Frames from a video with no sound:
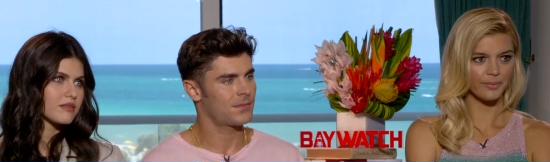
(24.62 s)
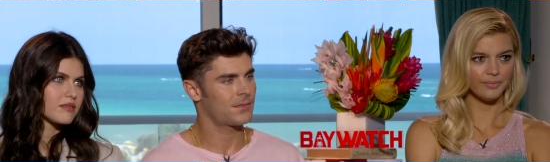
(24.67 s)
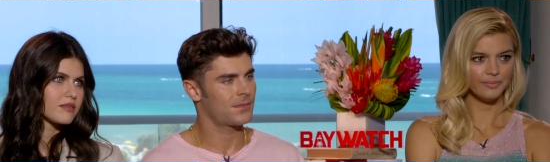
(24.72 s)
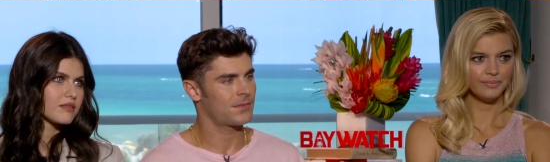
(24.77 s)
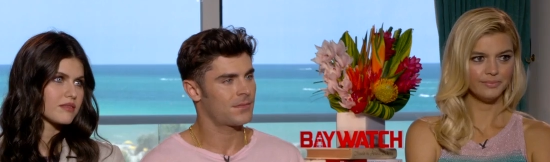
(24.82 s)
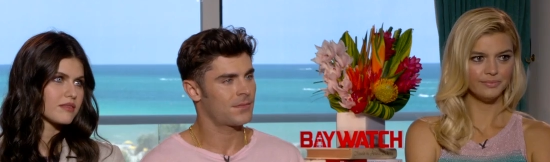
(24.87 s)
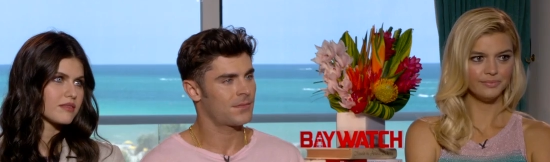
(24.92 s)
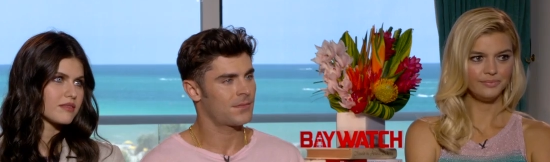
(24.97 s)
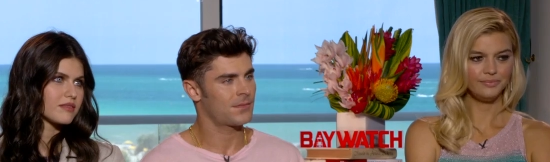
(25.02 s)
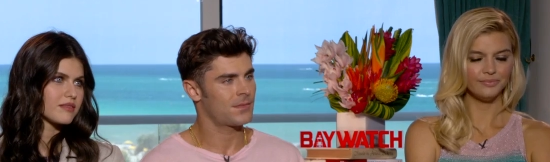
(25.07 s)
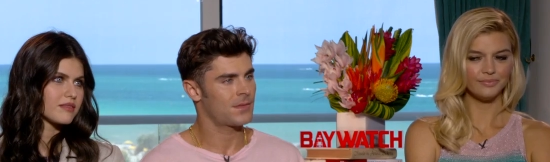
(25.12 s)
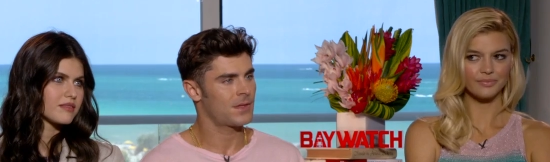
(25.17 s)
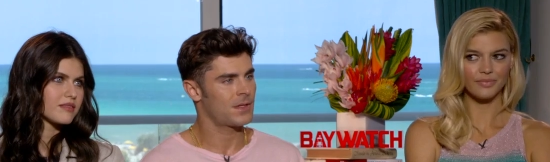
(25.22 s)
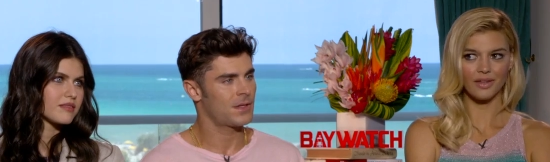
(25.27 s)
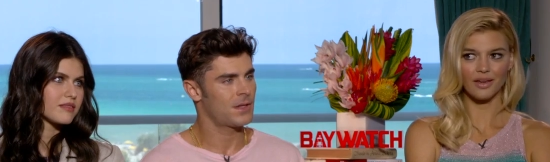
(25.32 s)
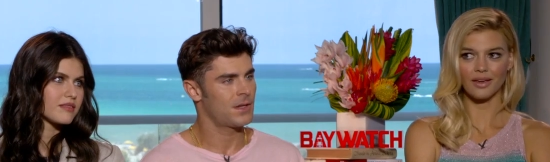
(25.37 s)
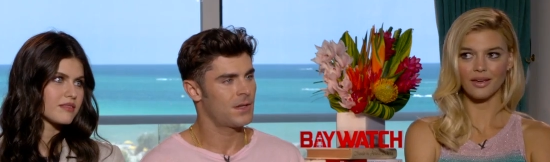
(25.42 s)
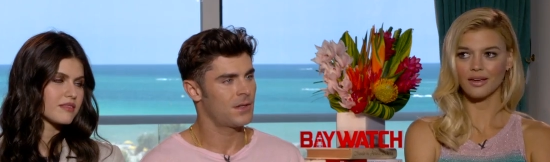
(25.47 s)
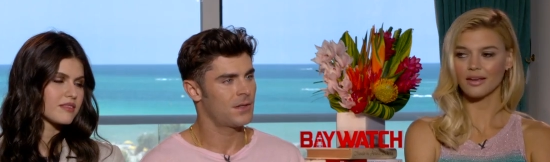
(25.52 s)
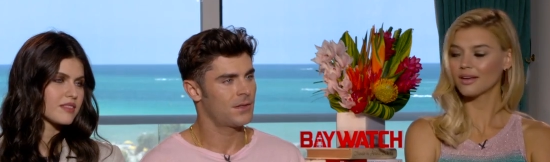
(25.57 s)
Speaker 1: you?
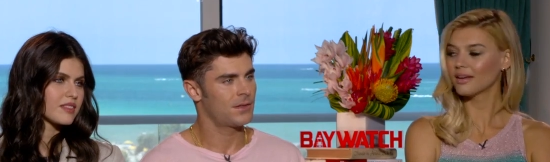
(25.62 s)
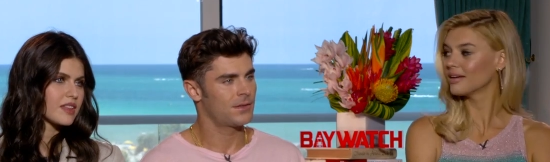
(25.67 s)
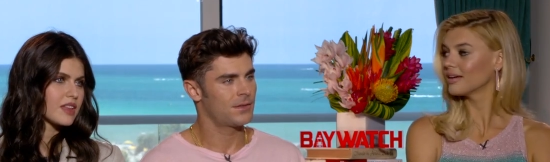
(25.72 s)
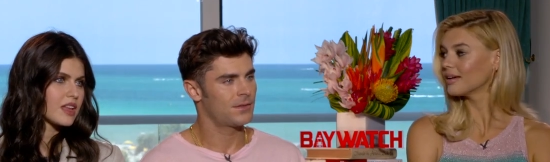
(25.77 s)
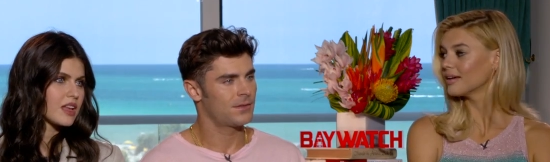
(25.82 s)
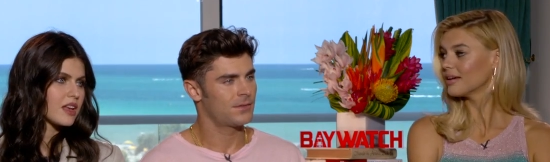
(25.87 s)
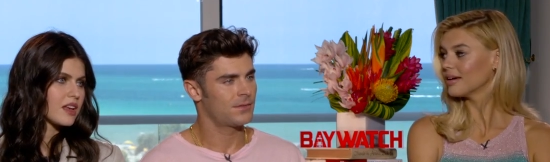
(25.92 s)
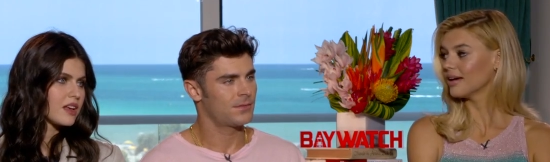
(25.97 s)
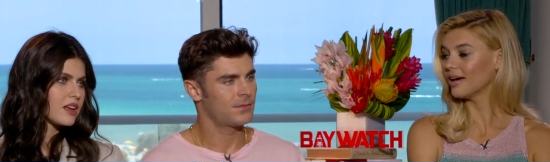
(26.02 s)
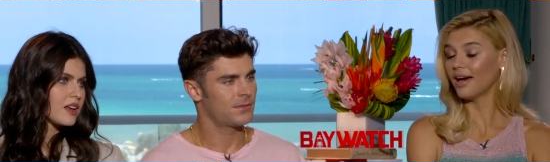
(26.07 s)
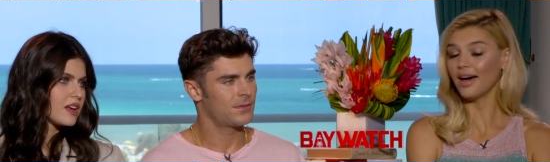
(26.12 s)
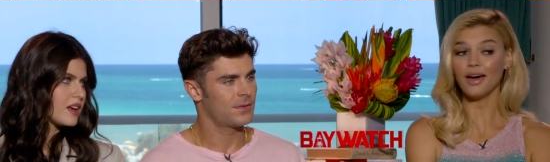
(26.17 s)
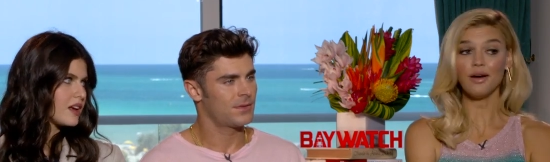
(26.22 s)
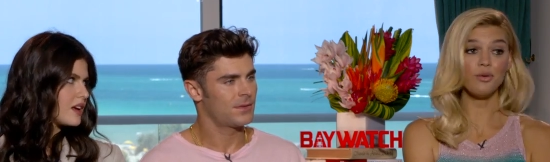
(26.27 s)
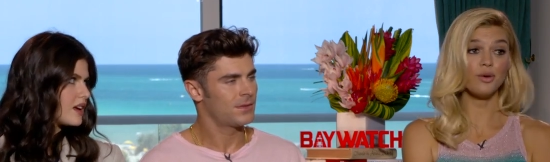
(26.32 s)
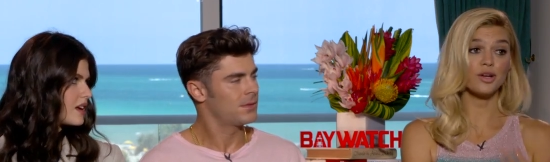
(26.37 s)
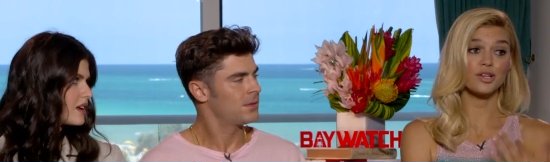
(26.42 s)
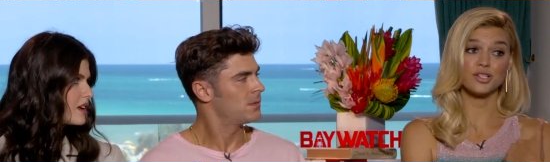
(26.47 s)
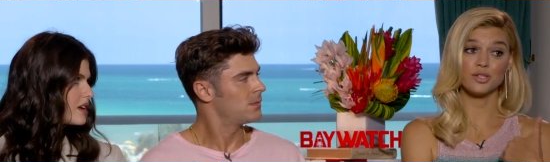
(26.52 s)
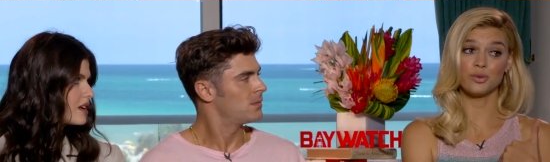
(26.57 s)
I
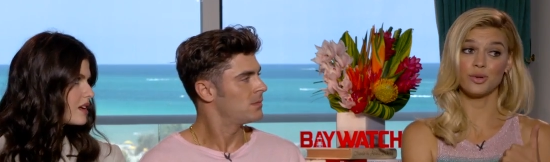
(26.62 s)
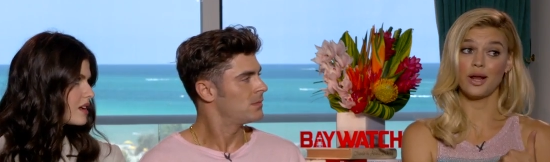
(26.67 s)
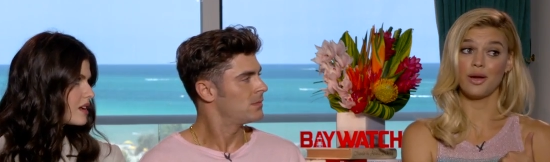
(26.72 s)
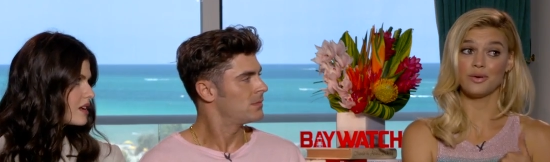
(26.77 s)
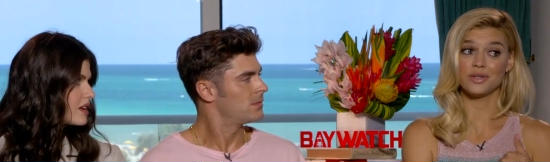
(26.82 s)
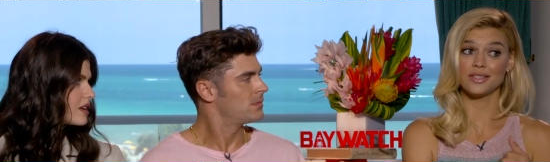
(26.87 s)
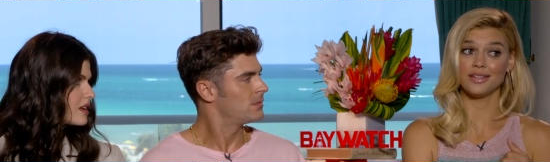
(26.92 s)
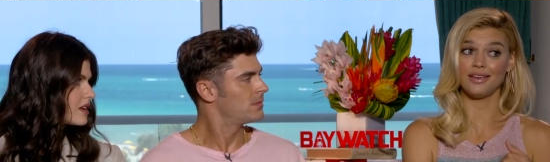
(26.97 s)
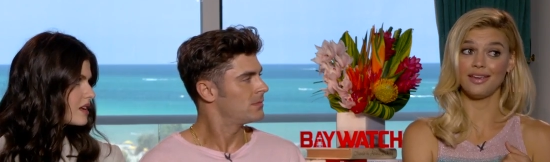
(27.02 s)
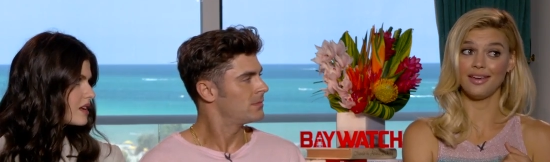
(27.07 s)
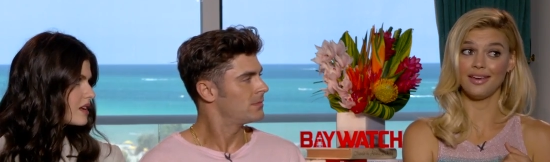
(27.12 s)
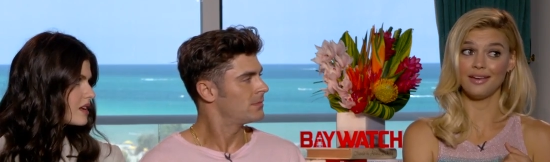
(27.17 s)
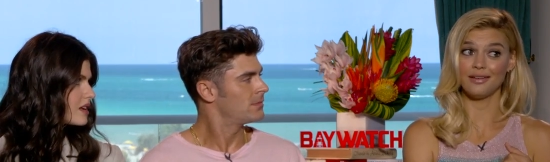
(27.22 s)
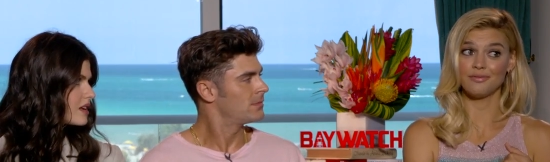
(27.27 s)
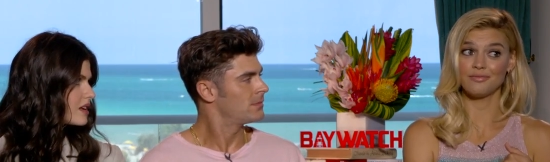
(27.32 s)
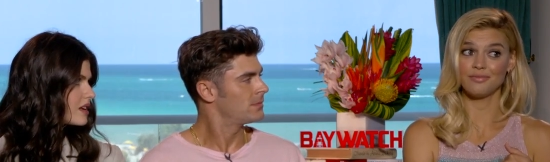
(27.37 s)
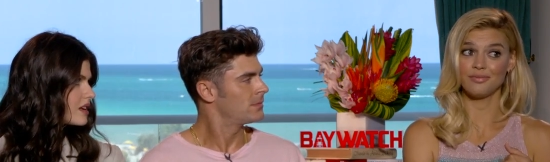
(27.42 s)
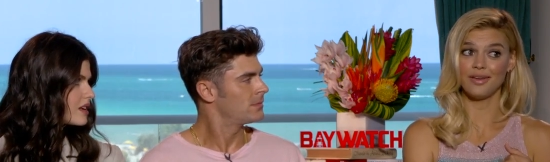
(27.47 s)
watched it when I was a kid.